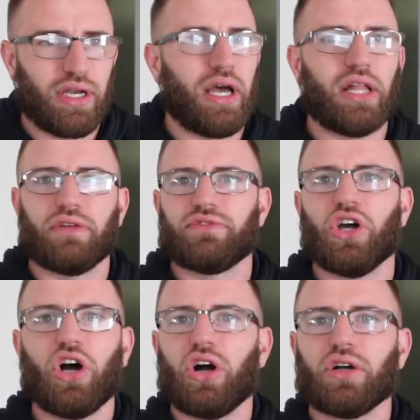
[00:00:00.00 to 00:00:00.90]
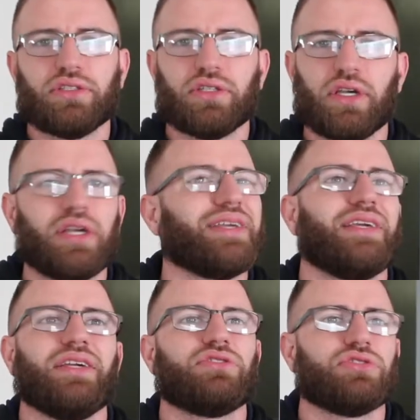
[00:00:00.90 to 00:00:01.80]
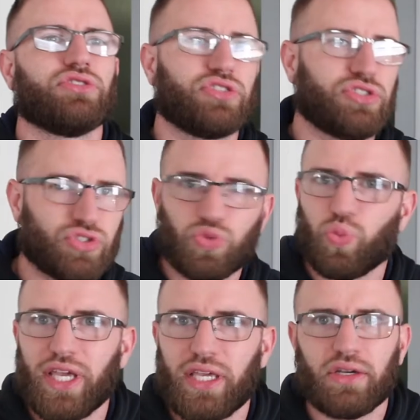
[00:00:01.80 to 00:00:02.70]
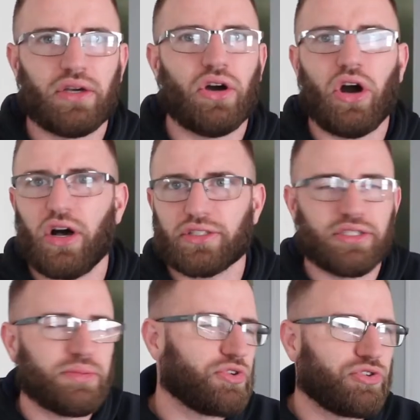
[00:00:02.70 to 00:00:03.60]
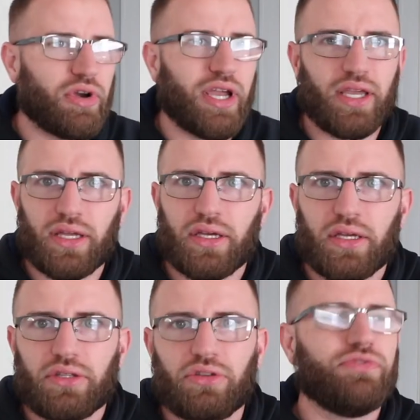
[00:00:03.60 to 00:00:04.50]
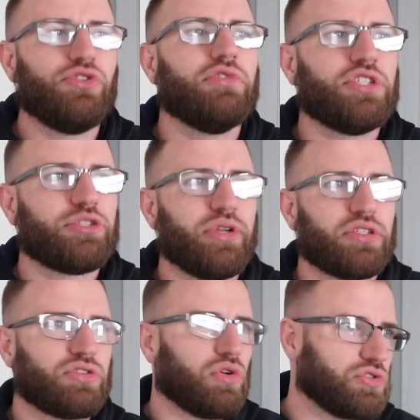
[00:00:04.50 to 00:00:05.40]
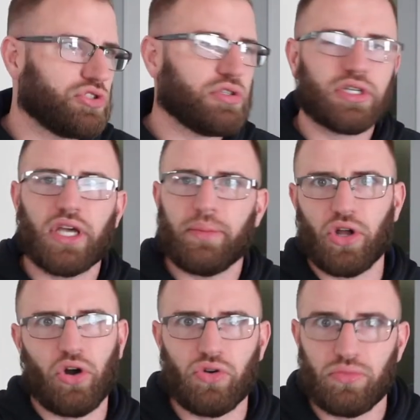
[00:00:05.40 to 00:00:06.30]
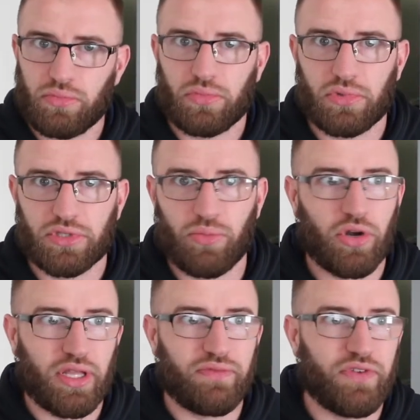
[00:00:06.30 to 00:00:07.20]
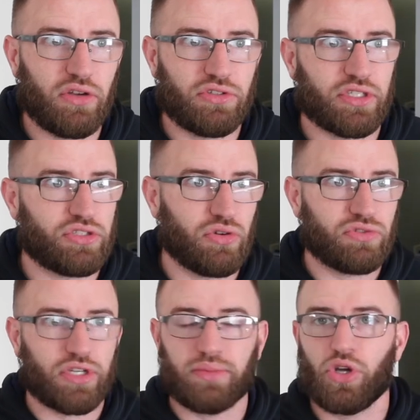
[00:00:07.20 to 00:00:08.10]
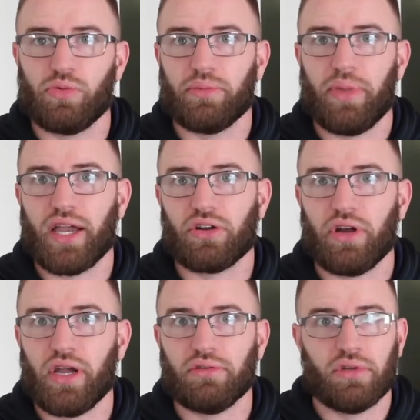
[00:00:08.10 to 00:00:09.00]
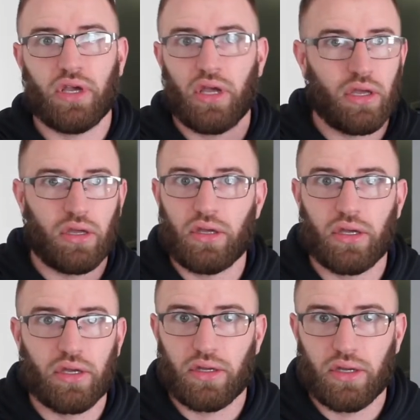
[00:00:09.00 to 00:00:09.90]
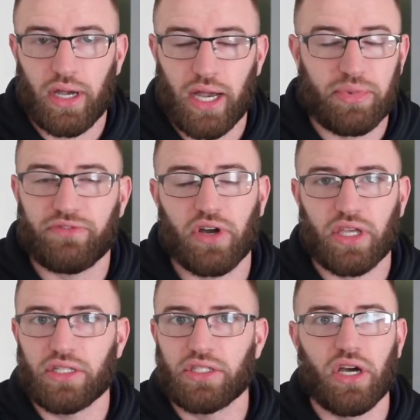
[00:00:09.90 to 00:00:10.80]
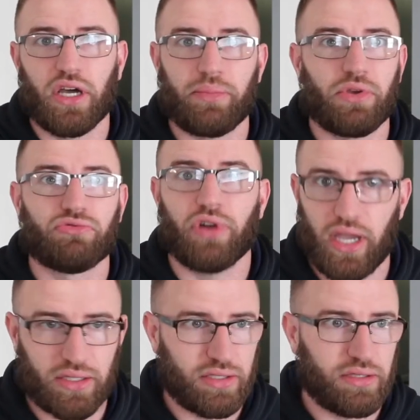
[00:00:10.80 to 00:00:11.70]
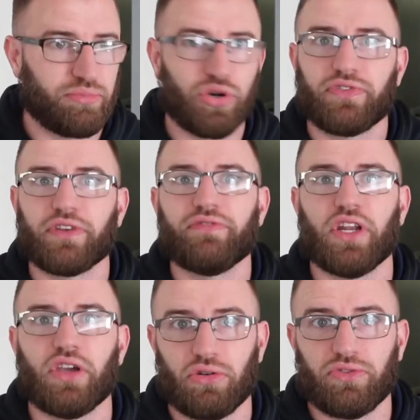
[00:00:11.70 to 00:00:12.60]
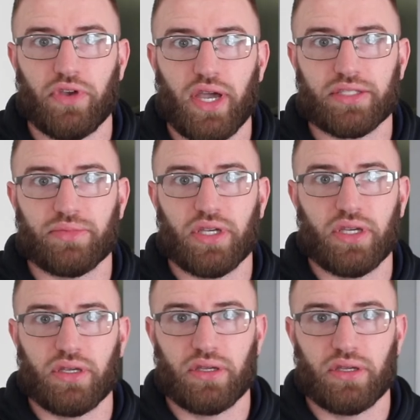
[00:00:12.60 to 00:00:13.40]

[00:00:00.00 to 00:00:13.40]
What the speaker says: I love dogs. Kids are sweet, awesome, great. If you would just put a soldier coming home somewhere in that video, just a soldier comes home in the background, I'd be fucking done. I'd be wrecked. Perfect video if you ask me.